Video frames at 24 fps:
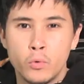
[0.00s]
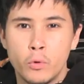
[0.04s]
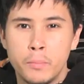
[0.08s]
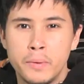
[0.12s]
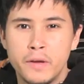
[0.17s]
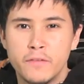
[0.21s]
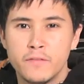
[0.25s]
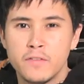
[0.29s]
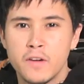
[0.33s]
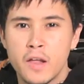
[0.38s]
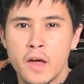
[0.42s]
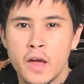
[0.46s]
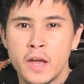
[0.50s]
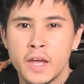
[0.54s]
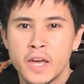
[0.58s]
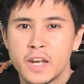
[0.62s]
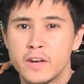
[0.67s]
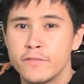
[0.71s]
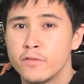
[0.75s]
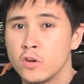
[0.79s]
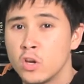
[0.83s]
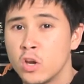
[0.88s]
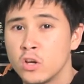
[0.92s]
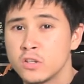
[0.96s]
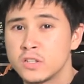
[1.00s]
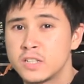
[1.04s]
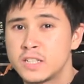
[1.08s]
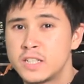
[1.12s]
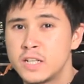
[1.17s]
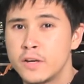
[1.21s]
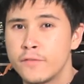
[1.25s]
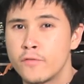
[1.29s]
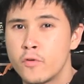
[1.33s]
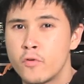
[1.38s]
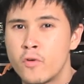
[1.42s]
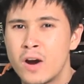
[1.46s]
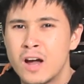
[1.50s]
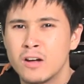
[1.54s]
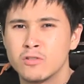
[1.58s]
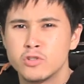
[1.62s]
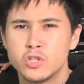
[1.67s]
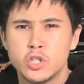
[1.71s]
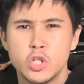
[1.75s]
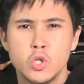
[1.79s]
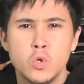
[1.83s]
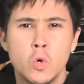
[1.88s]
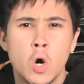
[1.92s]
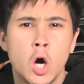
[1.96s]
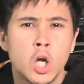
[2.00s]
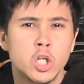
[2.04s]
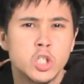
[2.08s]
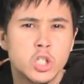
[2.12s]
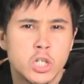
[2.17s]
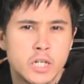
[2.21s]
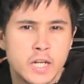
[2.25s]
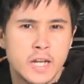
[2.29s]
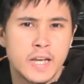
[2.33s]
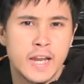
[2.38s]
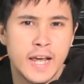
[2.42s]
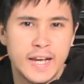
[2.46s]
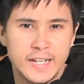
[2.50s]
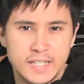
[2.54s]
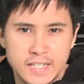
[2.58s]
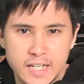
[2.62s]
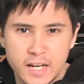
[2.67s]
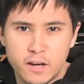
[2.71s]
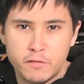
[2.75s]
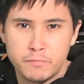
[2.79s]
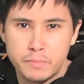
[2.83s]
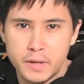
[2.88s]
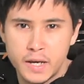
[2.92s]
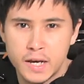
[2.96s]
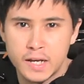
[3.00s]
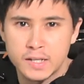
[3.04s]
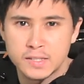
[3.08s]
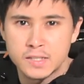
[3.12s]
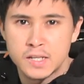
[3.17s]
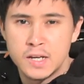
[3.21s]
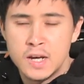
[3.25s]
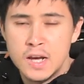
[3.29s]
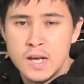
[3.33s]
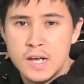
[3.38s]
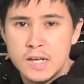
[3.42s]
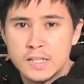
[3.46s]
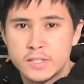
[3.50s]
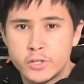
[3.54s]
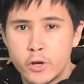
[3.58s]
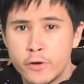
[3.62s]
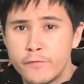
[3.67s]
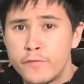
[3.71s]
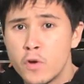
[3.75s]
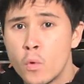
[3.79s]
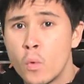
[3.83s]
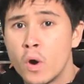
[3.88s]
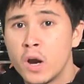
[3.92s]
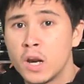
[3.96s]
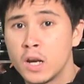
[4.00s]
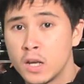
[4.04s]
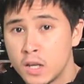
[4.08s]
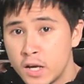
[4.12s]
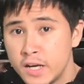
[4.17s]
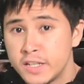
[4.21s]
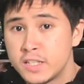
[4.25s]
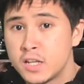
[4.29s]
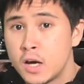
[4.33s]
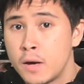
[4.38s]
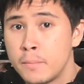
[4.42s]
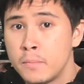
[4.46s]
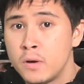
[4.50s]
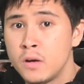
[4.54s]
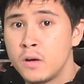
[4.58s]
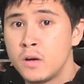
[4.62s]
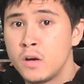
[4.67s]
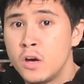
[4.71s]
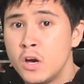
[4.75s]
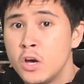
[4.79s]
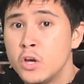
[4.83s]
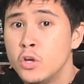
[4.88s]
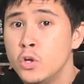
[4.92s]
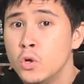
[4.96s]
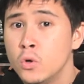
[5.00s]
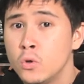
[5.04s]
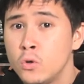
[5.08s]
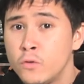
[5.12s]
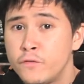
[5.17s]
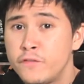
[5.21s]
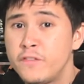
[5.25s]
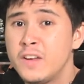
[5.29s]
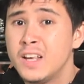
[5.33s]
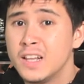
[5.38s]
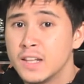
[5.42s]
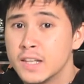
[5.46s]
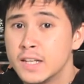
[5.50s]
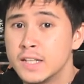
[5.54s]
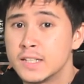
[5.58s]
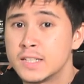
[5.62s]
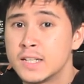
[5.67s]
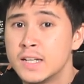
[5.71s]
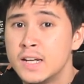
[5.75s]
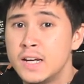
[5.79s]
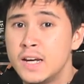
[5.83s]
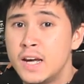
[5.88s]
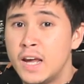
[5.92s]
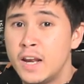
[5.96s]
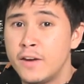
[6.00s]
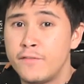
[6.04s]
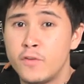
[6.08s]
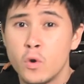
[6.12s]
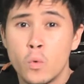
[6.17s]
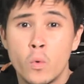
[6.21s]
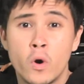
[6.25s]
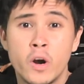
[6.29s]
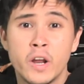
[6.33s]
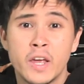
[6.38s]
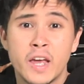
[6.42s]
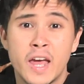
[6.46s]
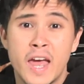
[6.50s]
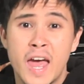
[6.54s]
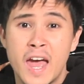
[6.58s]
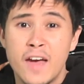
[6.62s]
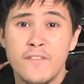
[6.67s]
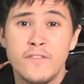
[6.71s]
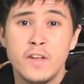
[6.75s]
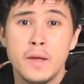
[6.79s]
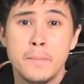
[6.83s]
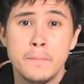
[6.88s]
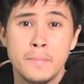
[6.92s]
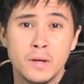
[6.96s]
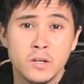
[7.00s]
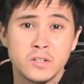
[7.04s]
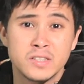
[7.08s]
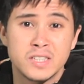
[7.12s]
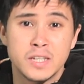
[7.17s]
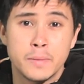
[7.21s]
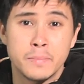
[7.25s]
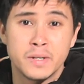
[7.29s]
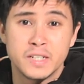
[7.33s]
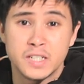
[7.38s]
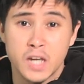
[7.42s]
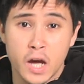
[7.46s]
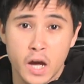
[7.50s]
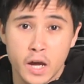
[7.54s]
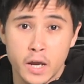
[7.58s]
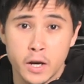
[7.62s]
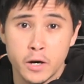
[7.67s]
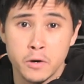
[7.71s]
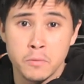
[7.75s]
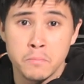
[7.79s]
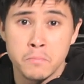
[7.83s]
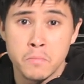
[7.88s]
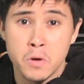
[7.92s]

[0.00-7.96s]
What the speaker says: be flying at a velocity of around 280 FPS, so if you're wearing light armor, you'll feel it, and if you're wearing a heavy milsim attire,